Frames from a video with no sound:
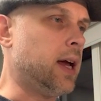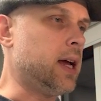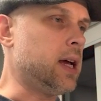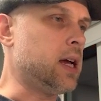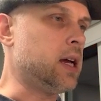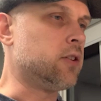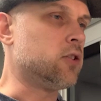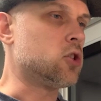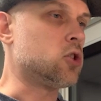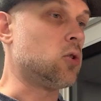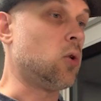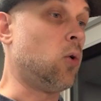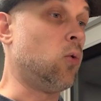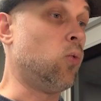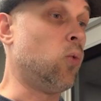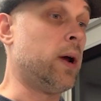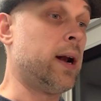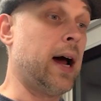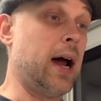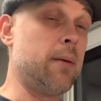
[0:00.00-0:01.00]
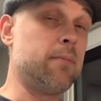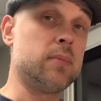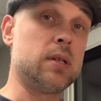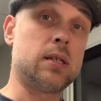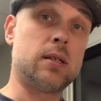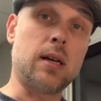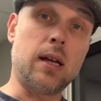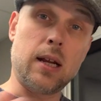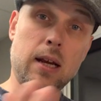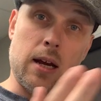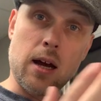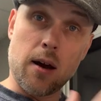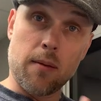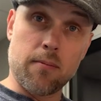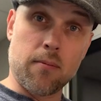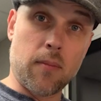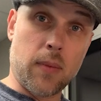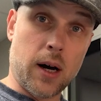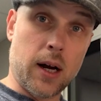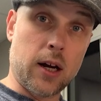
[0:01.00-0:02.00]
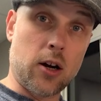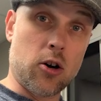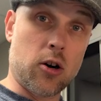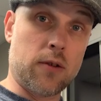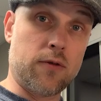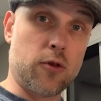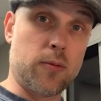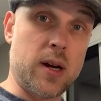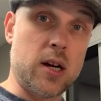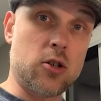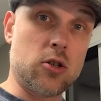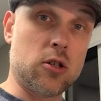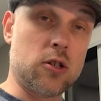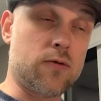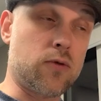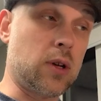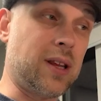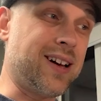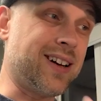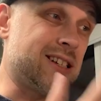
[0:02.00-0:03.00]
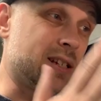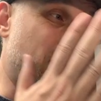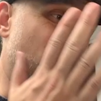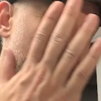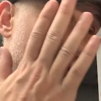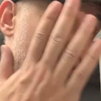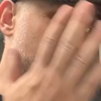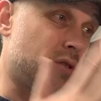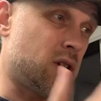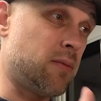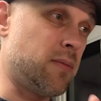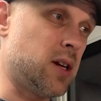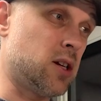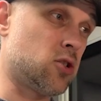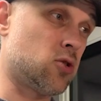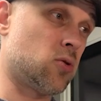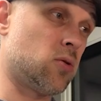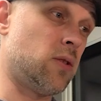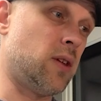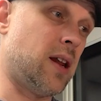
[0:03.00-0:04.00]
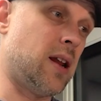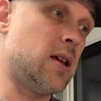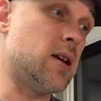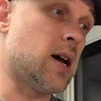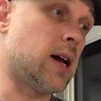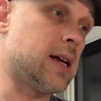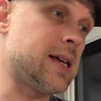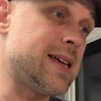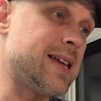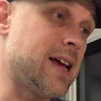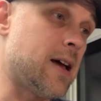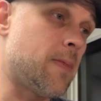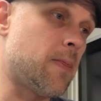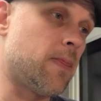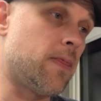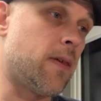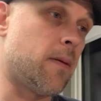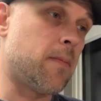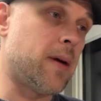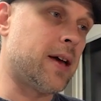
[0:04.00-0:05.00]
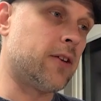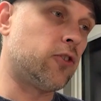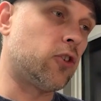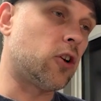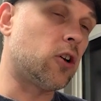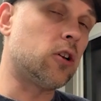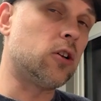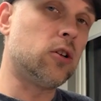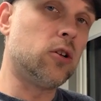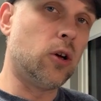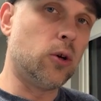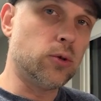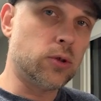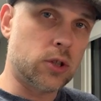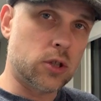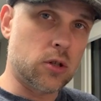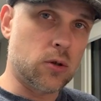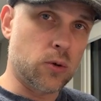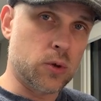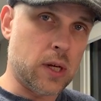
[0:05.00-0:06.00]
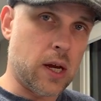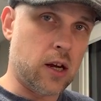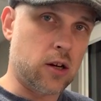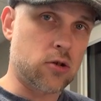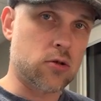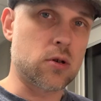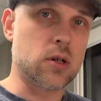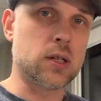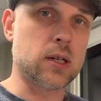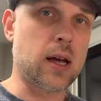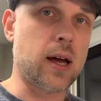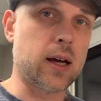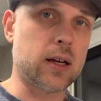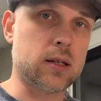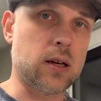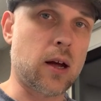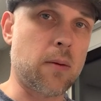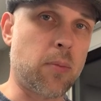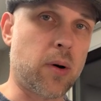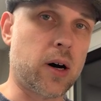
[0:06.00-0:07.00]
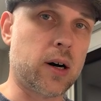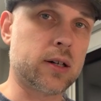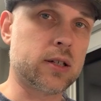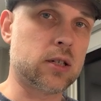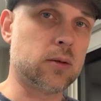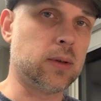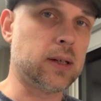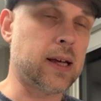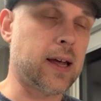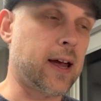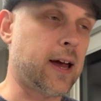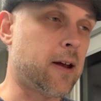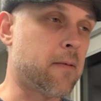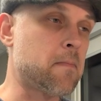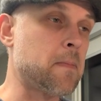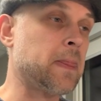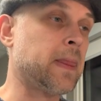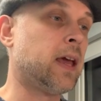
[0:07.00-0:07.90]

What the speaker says: And so when I'm setting up my confirmations for Lux, I'm always trying to make sure that I get them as close to those entries as I possibly can,